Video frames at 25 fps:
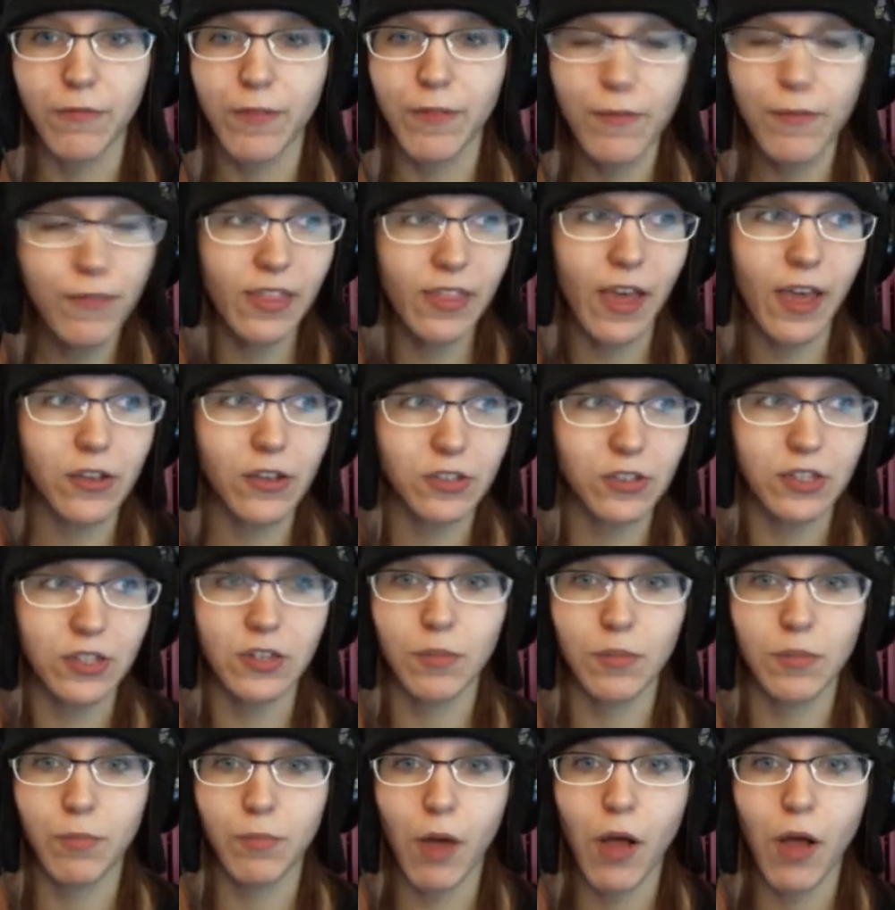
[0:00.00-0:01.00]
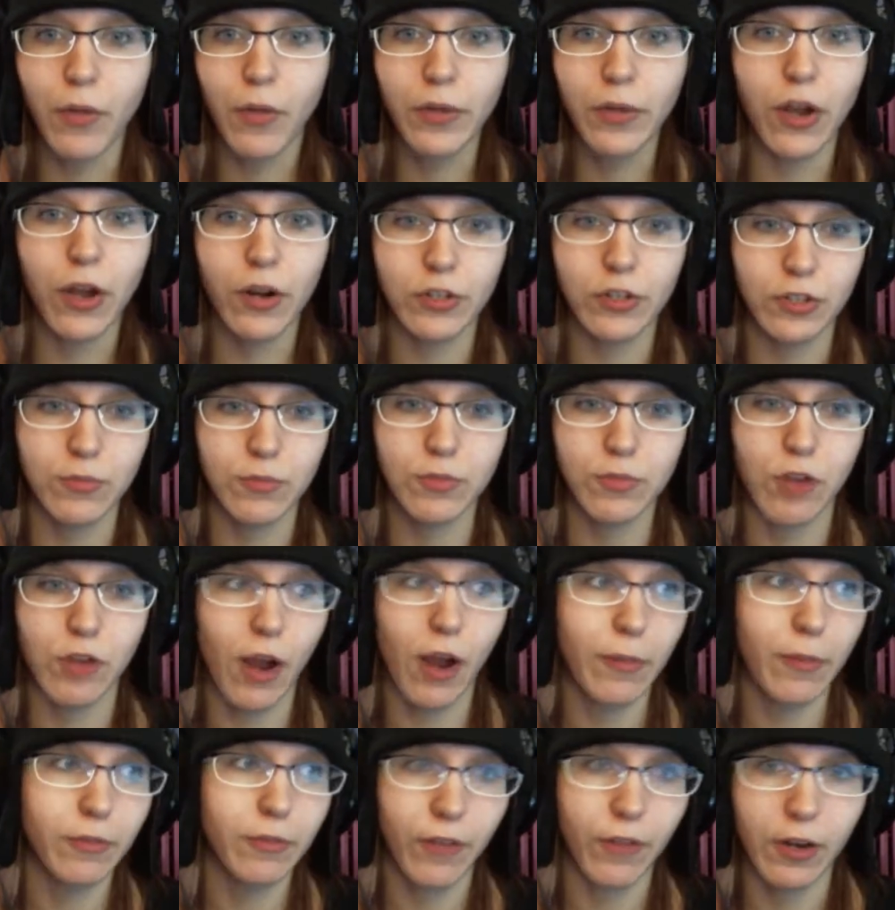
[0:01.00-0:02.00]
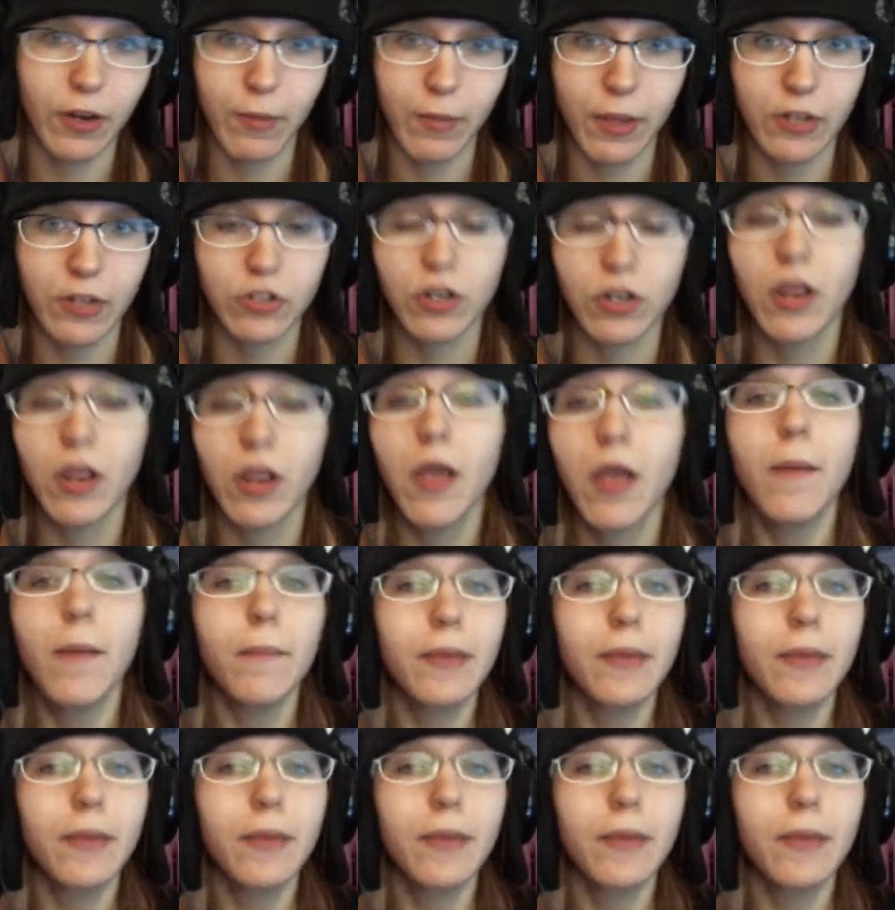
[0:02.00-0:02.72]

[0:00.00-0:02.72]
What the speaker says: 50,000 probably are subscribed to Funimation,